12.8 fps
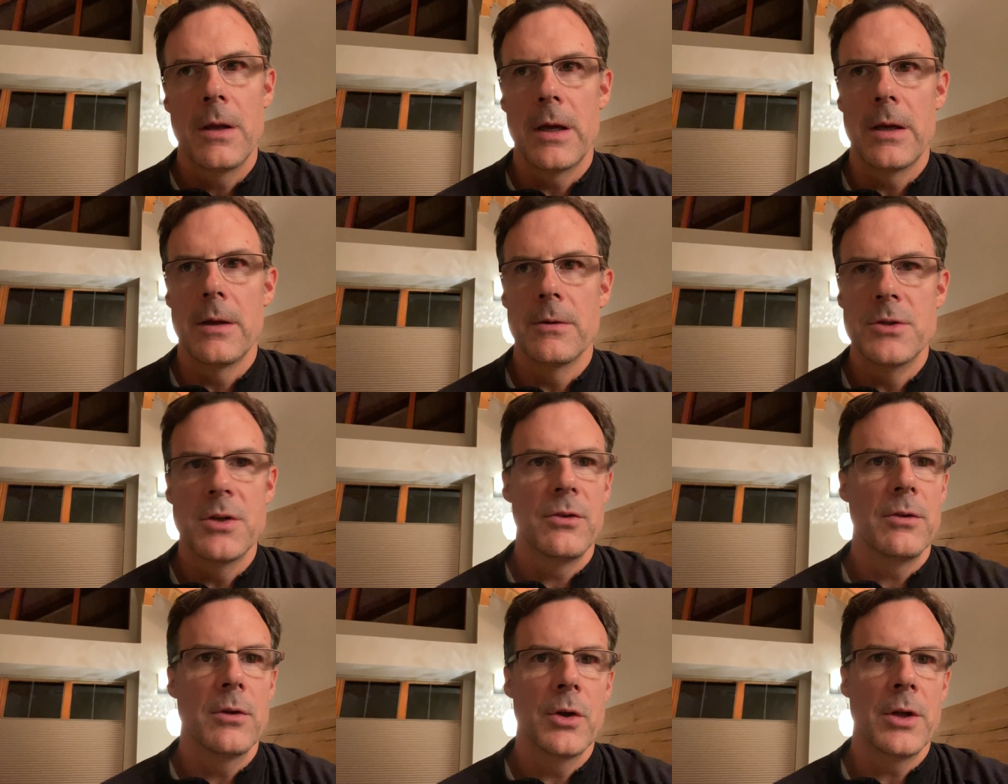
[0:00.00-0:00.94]
uh,
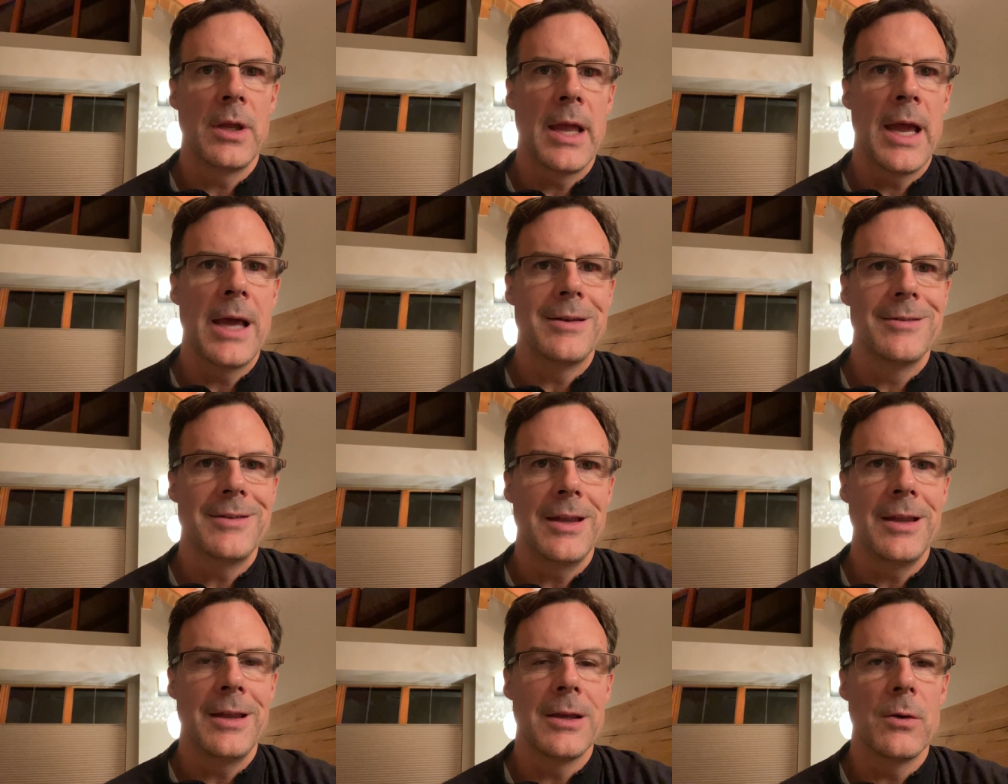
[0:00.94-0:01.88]
just looking at
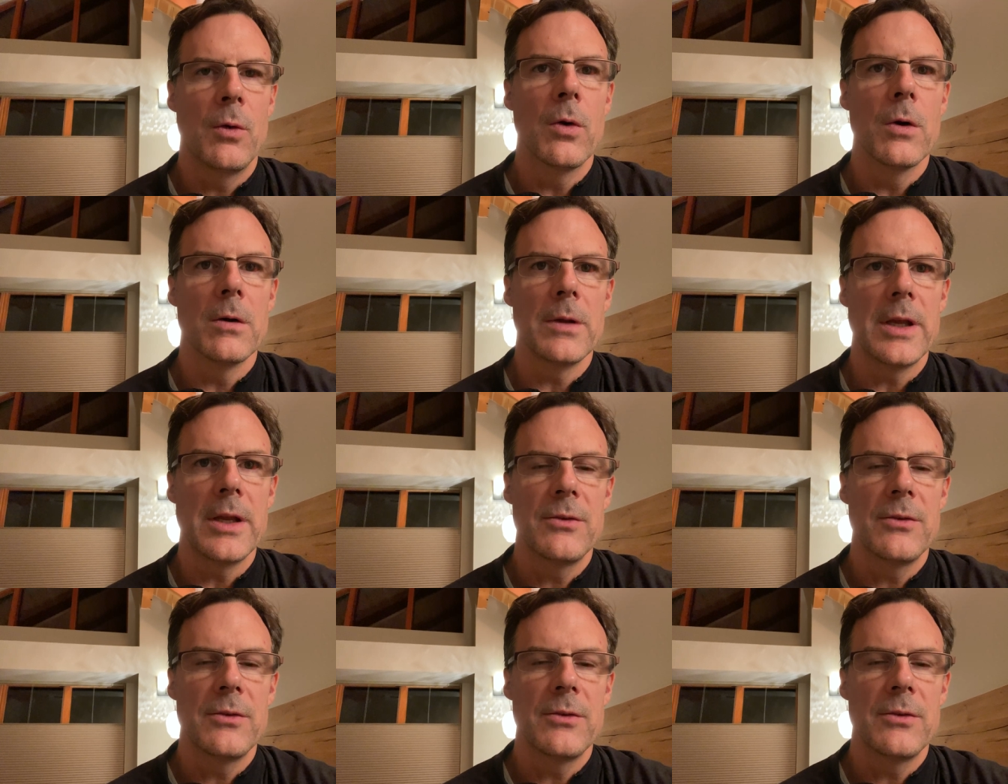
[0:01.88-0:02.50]
taking it orally.